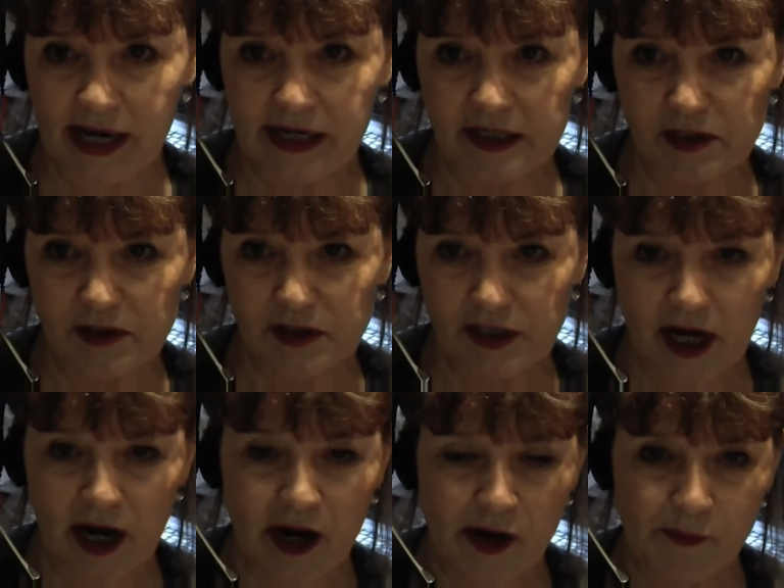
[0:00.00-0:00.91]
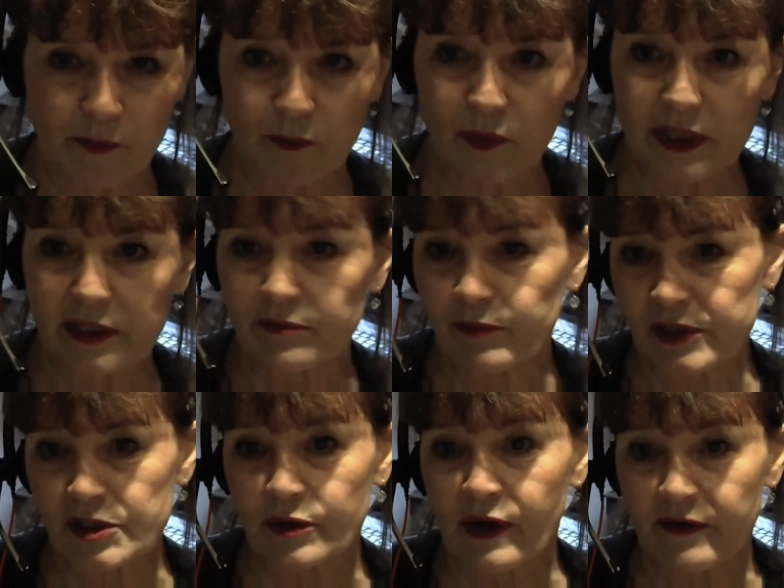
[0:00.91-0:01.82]
and um, we
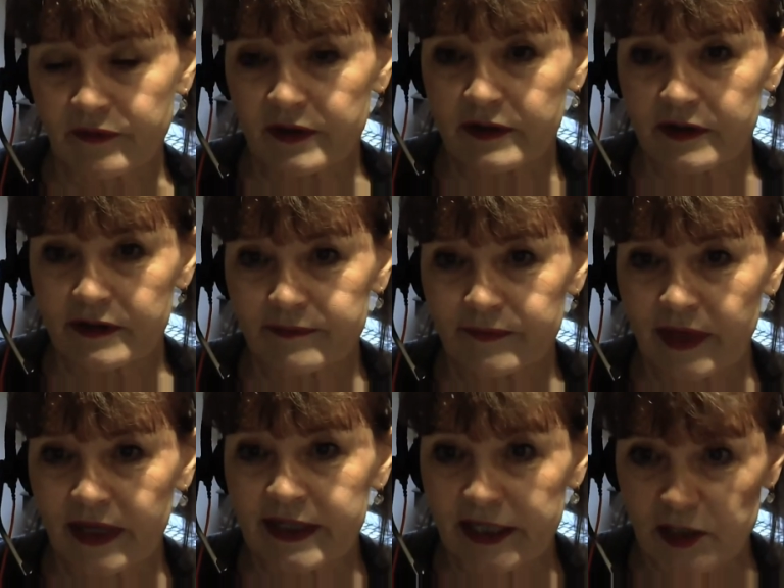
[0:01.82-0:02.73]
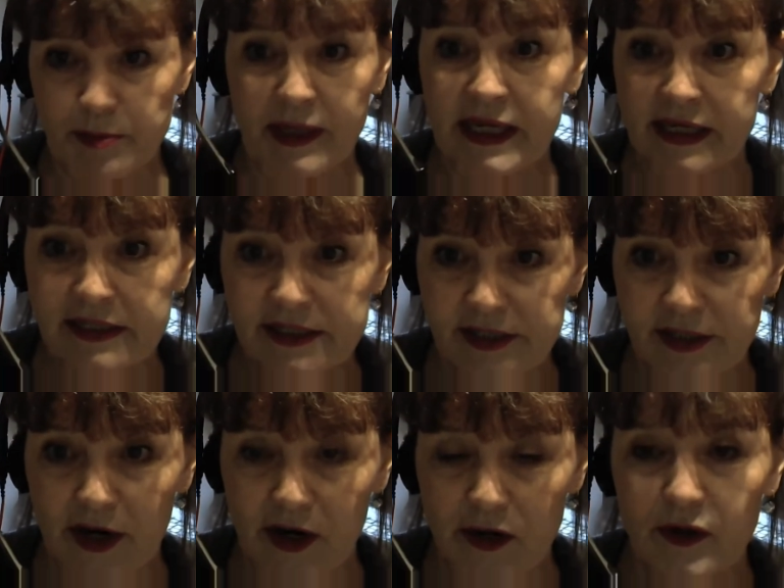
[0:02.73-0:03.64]
we do have a an HP
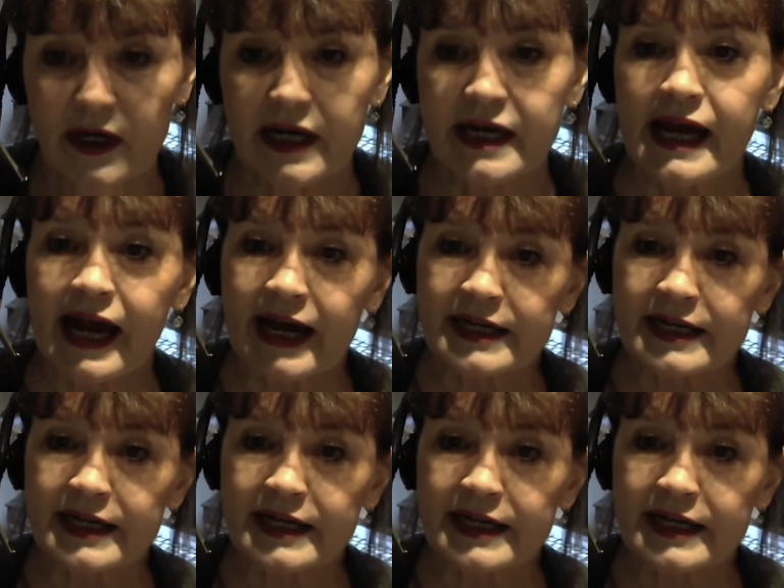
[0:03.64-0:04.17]
Indigo, mm-hmm.